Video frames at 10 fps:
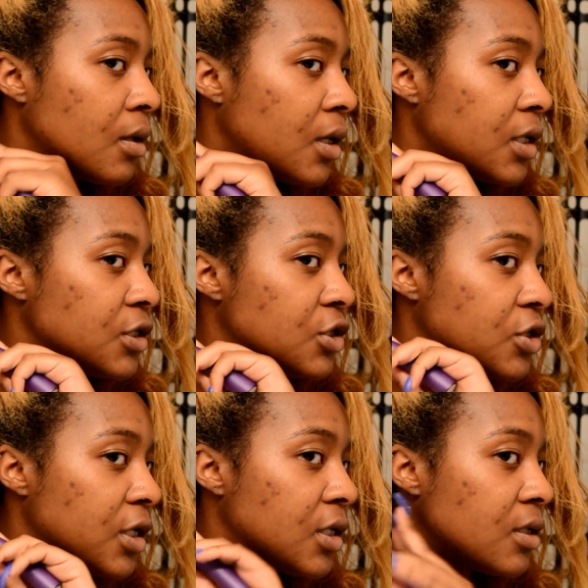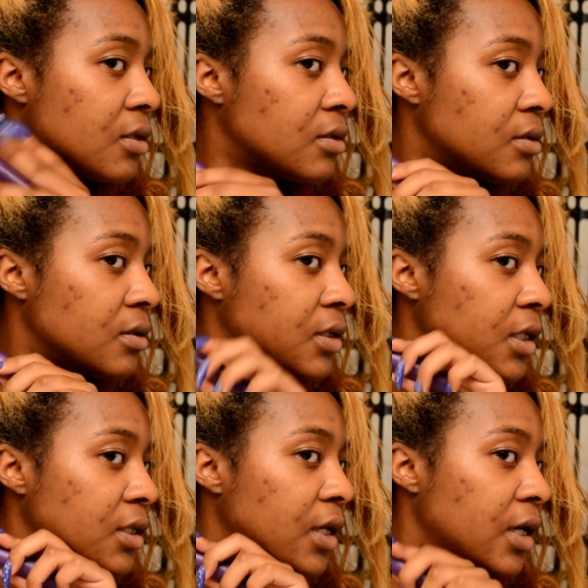I just try to
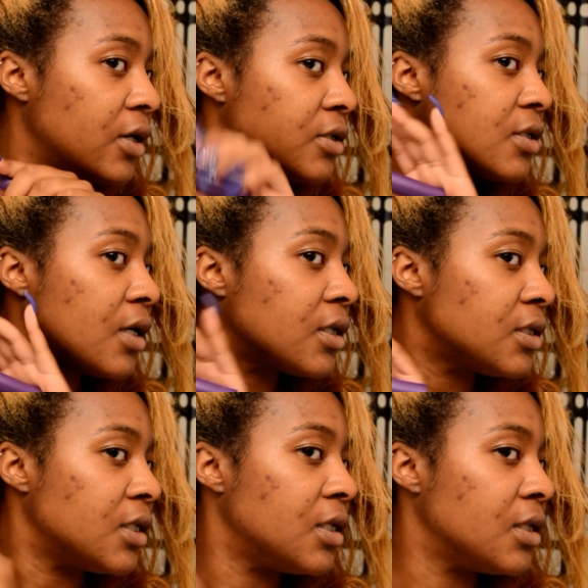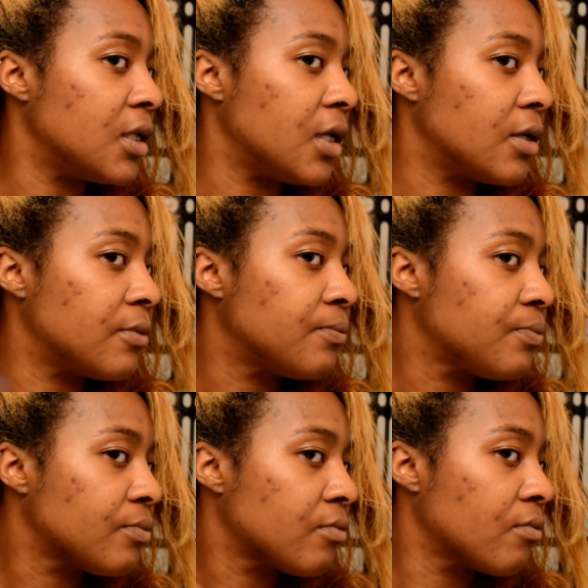get the hair tucked in, like,
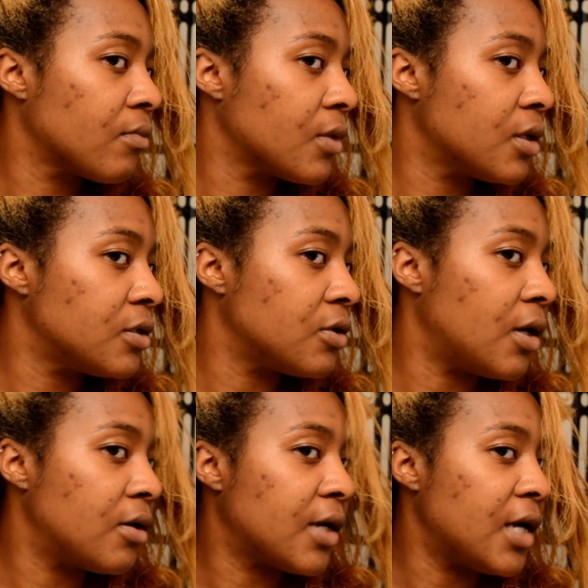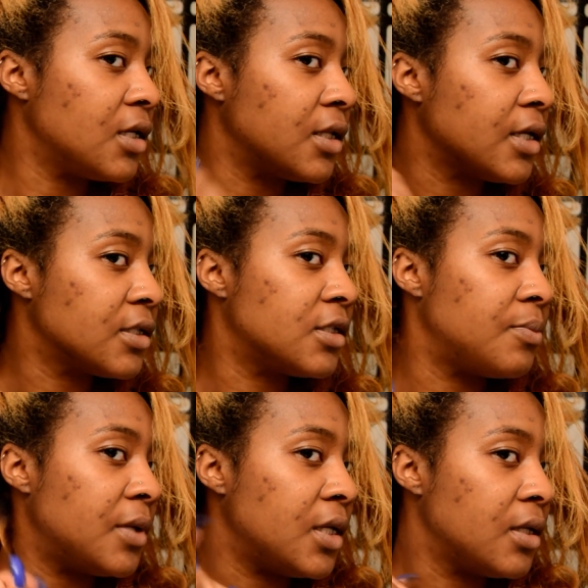so I'll kind of like
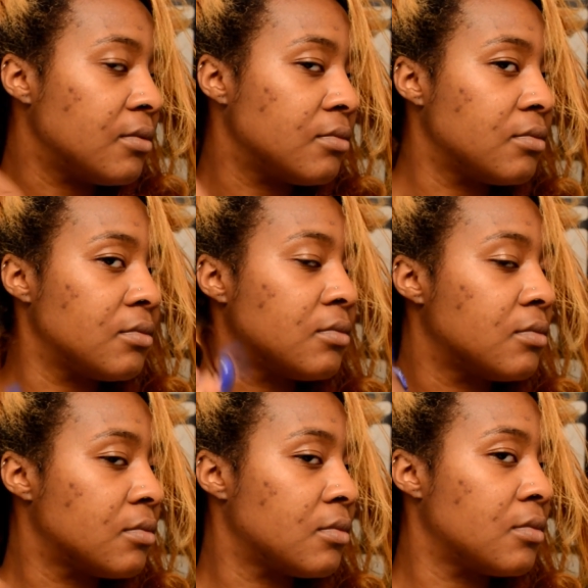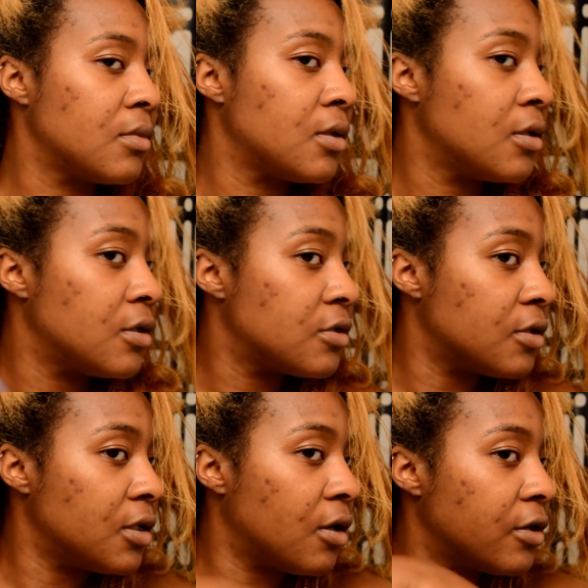spin it, so
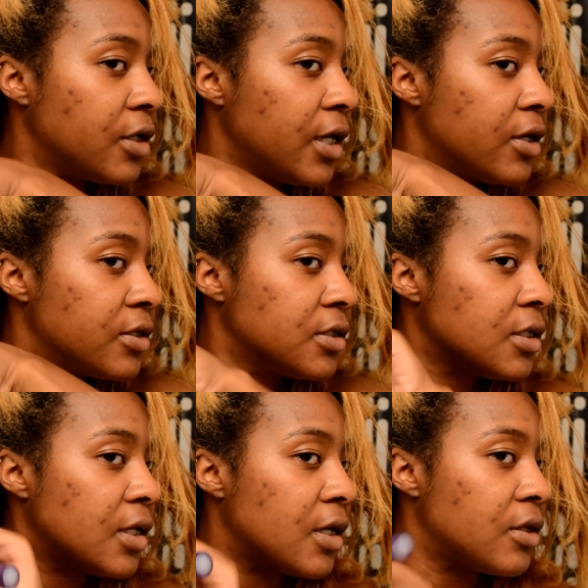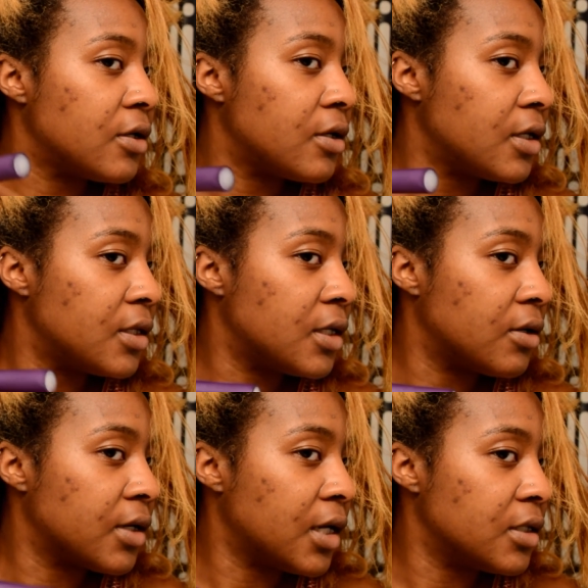then all the hair is together, and then I'll
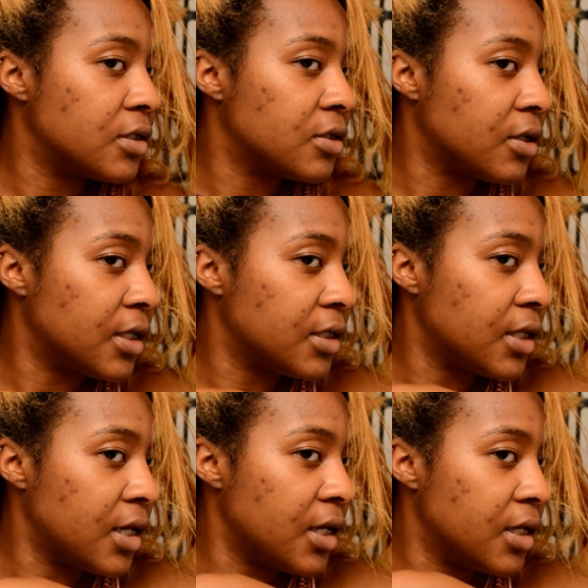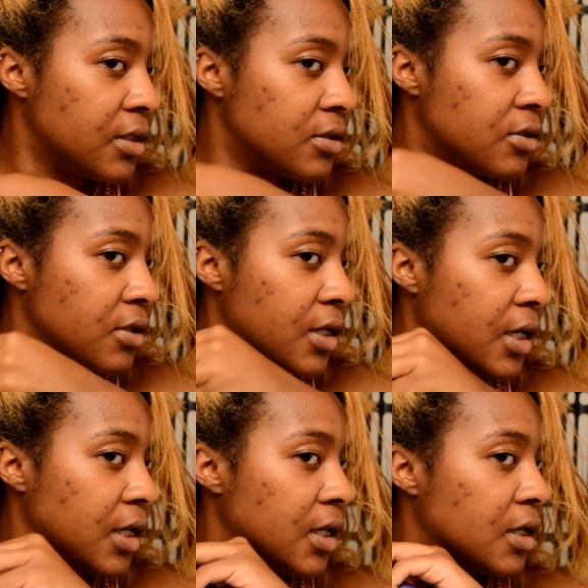kind of start at the end, so then I
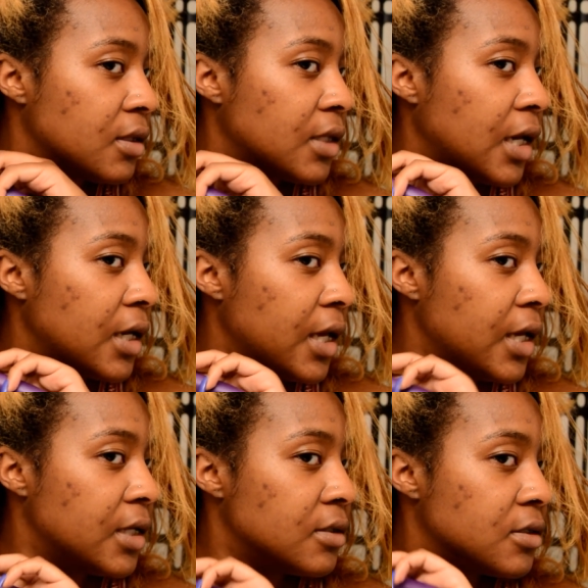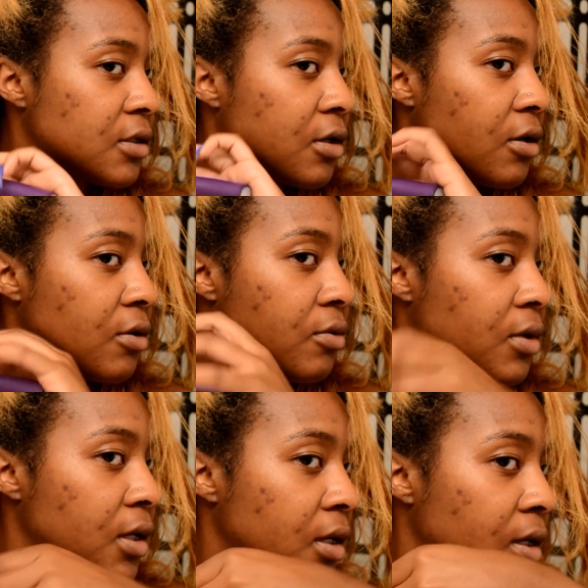can get that end to go
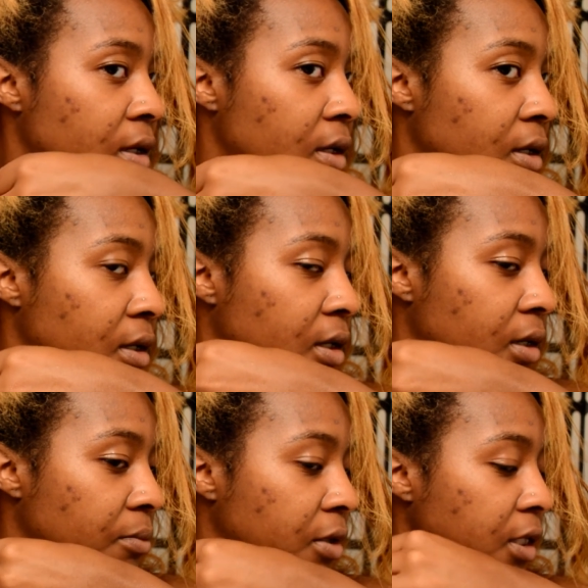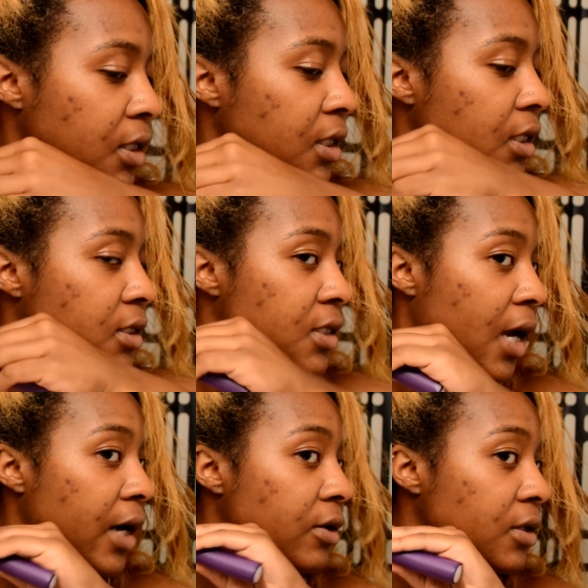completely,
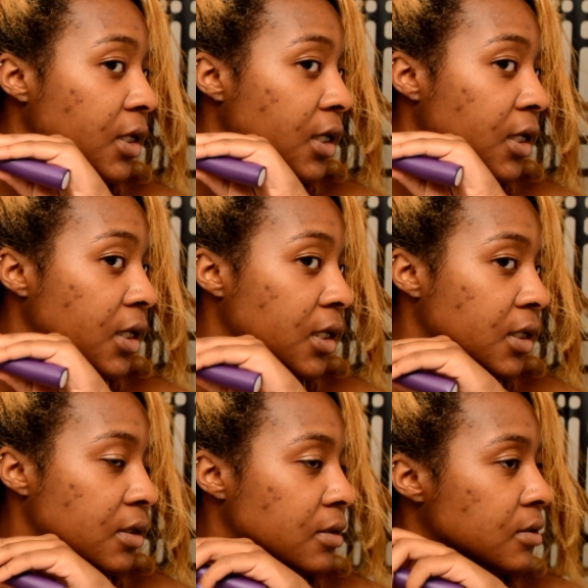entirely in.